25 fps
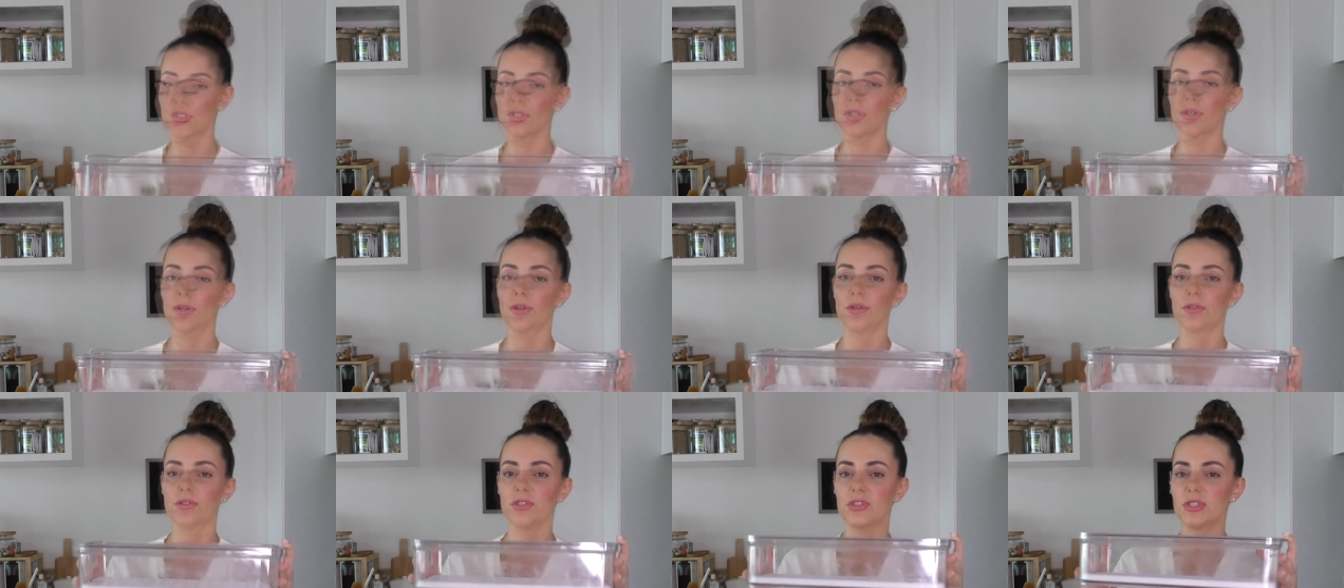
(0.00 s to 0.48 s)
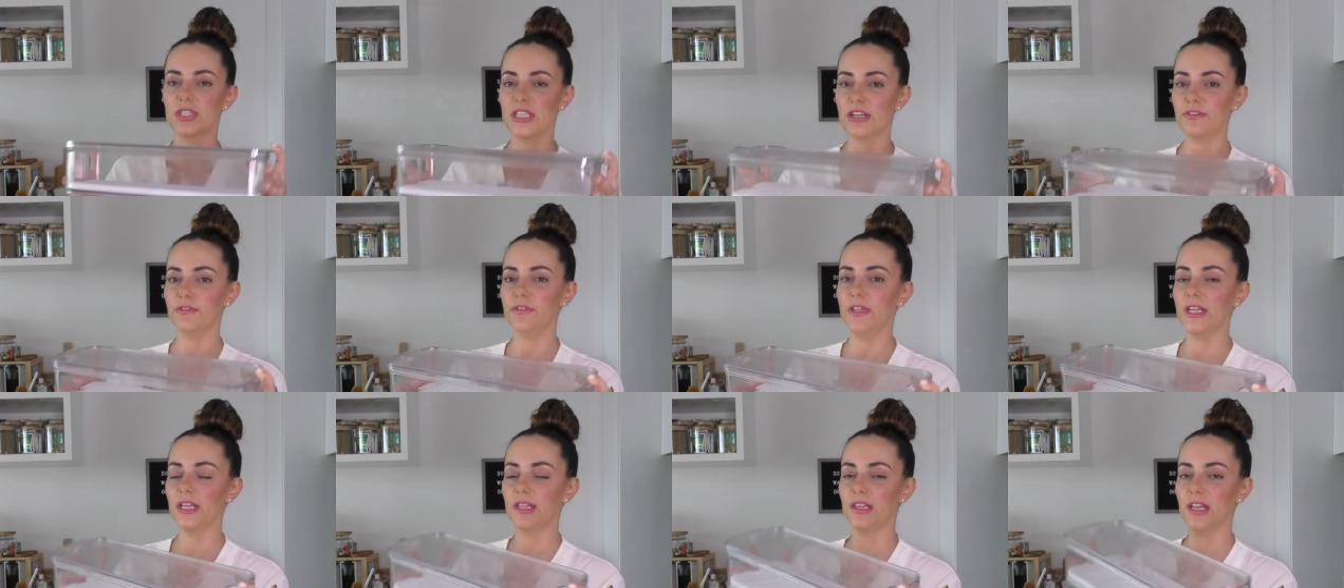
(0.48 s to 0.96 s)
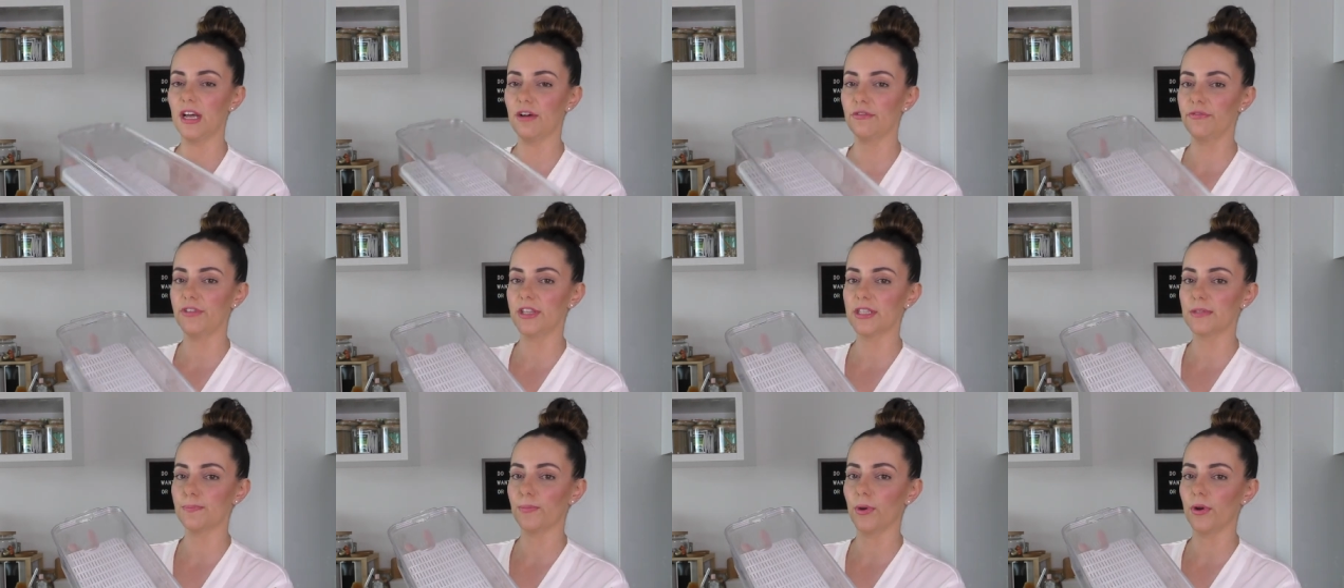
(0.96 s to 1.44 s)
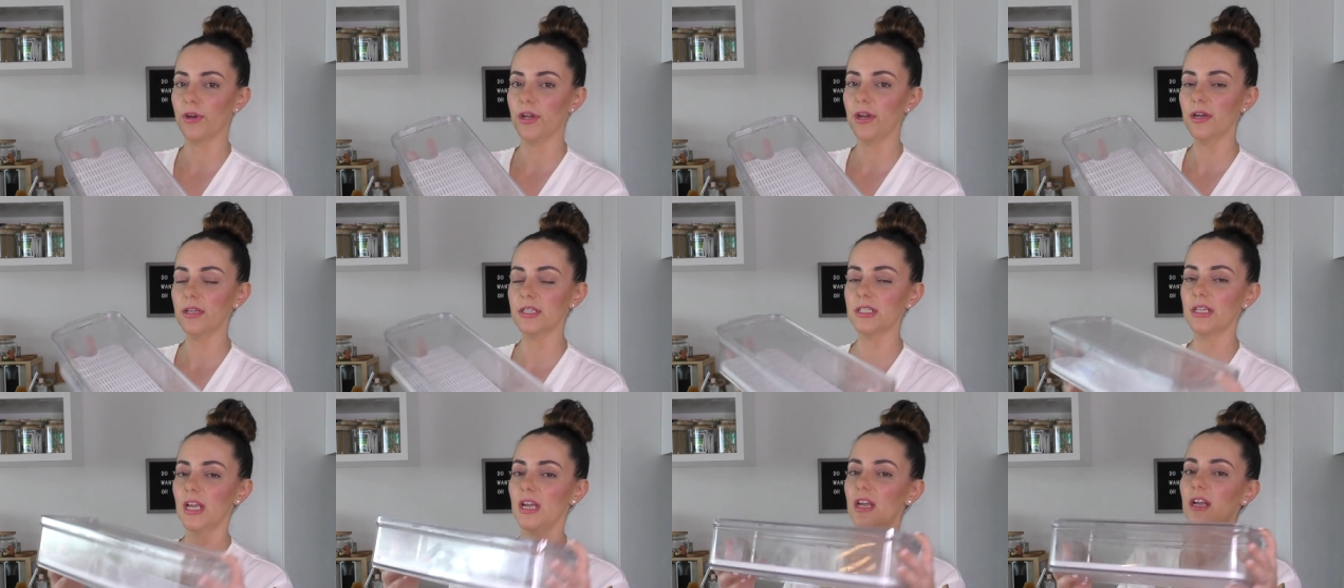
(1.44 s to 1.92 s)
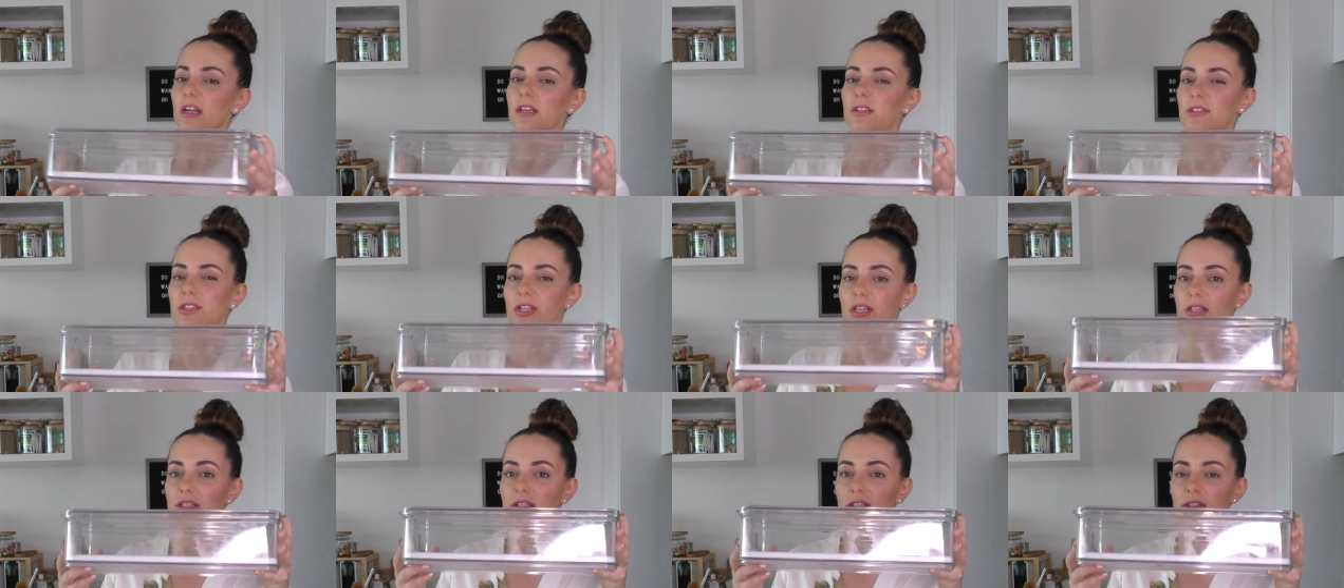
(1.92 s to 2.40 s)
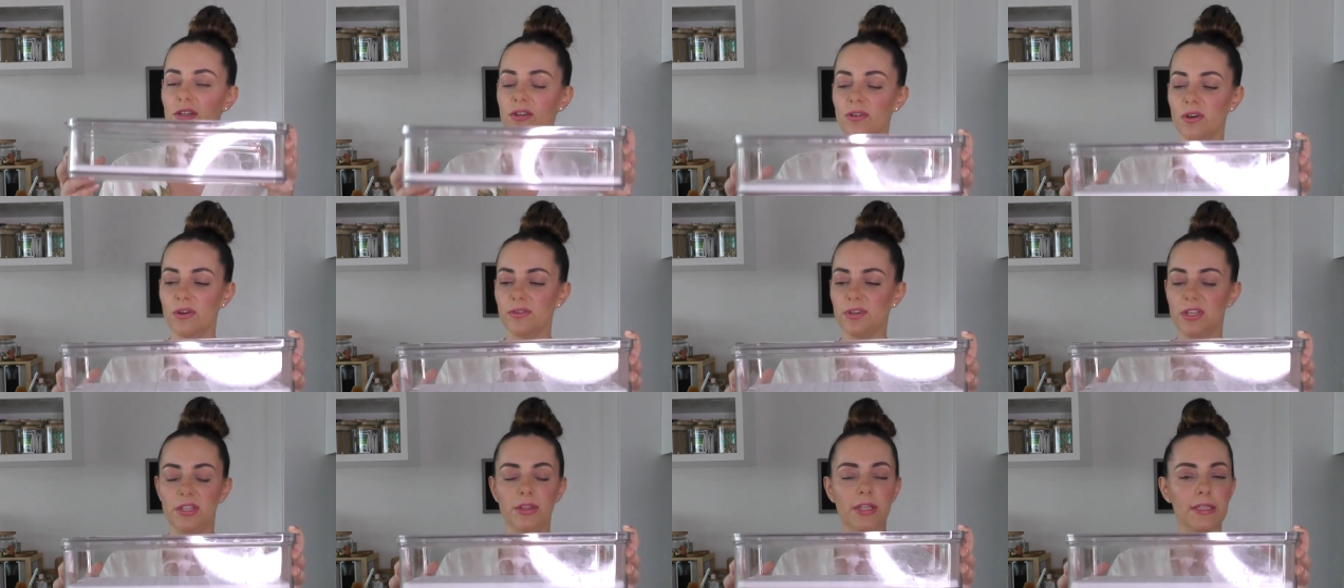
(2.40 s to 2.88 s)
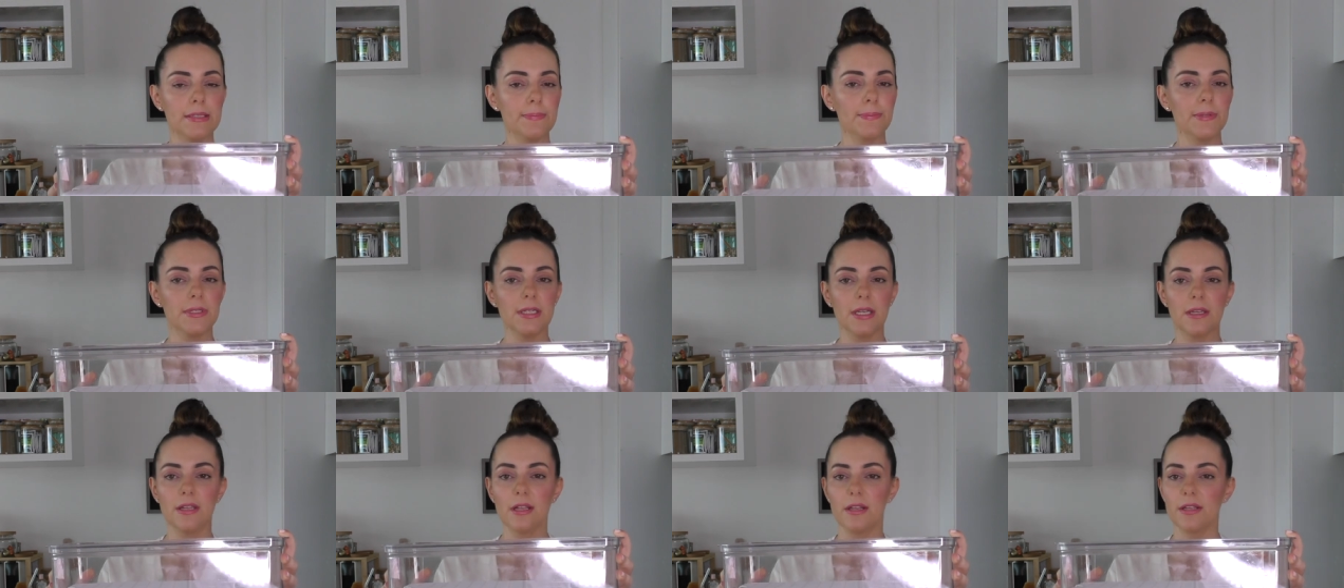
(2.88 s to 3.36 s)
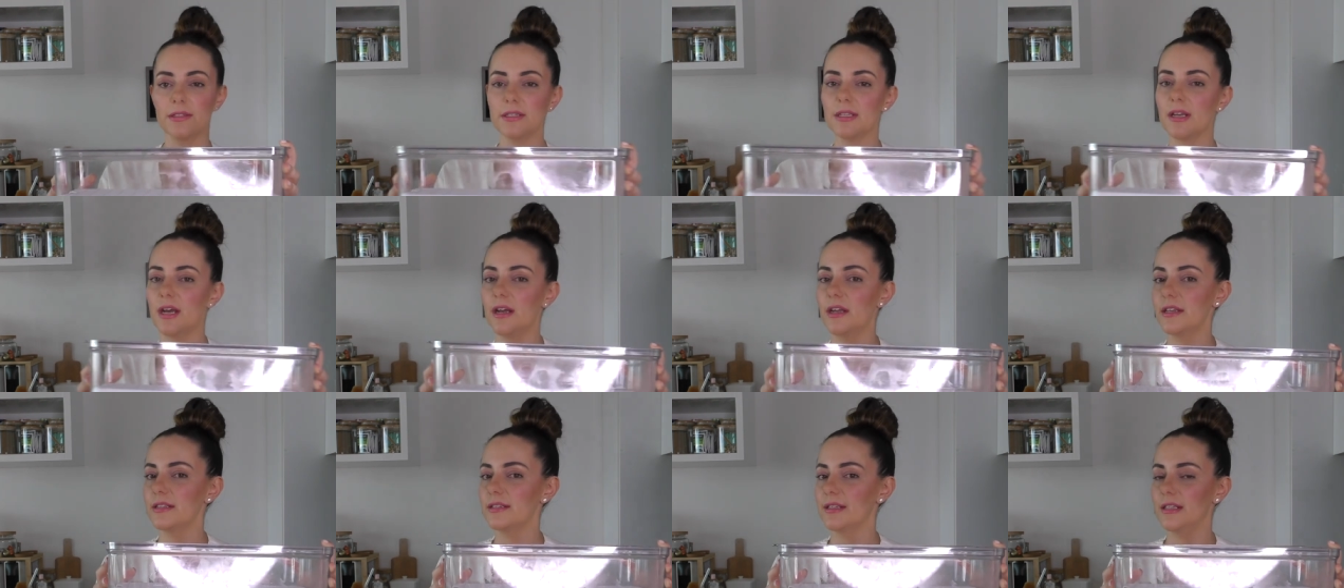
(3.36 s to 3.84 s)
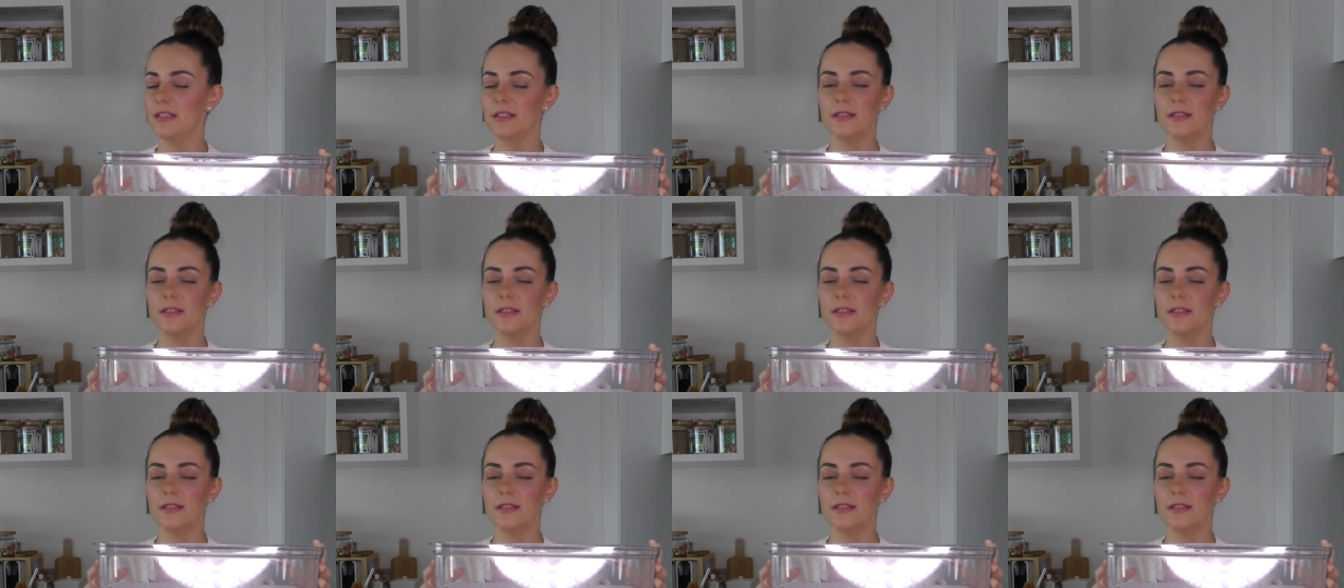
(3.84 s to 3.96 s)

So definitely love this product, just not in this particular size.